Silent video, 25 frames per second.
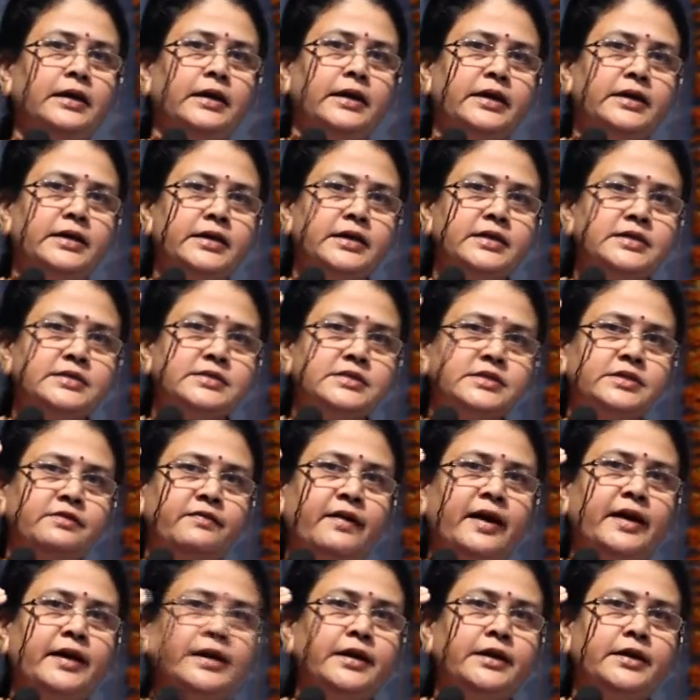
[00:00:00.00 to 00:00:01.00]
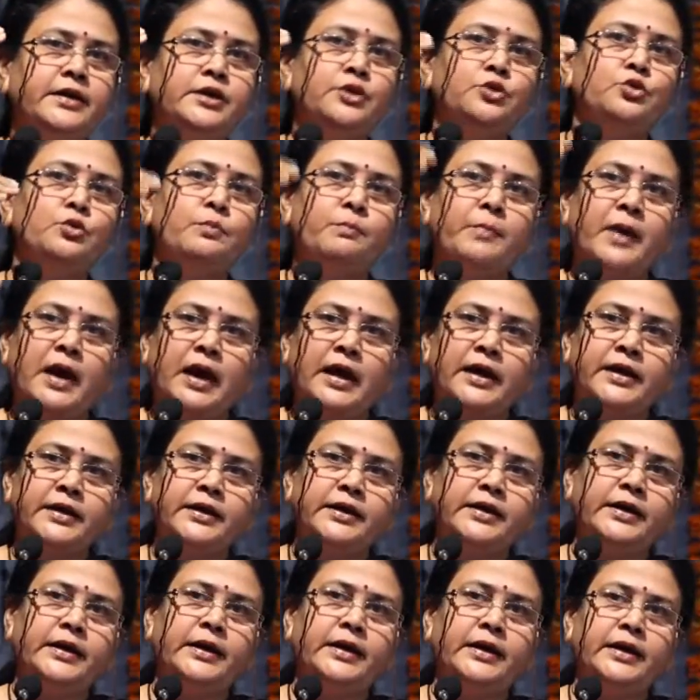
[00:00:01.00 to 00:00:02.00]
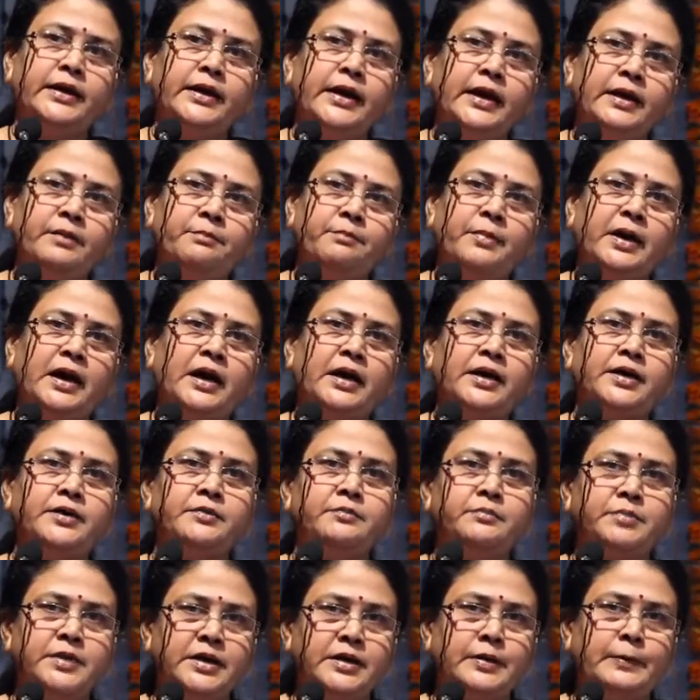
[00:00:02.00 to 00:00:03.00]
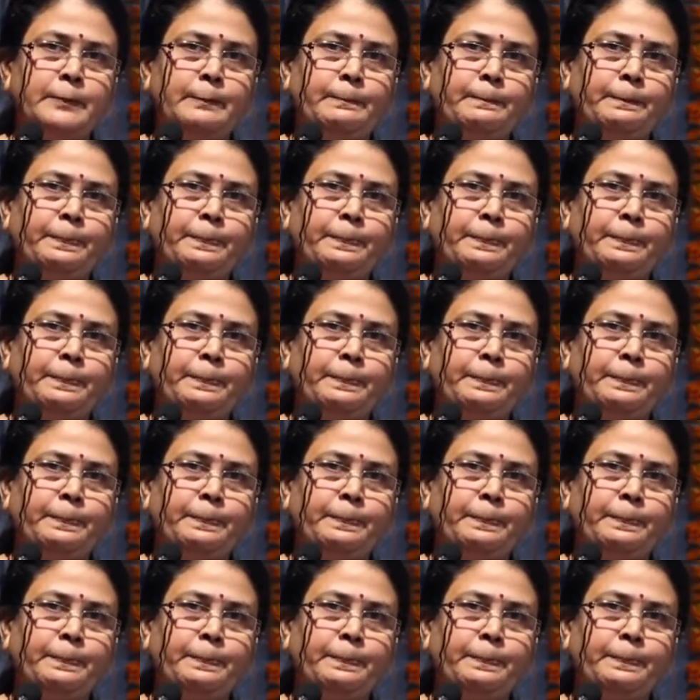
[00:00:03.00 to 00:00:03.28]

it is divided into part A and part B.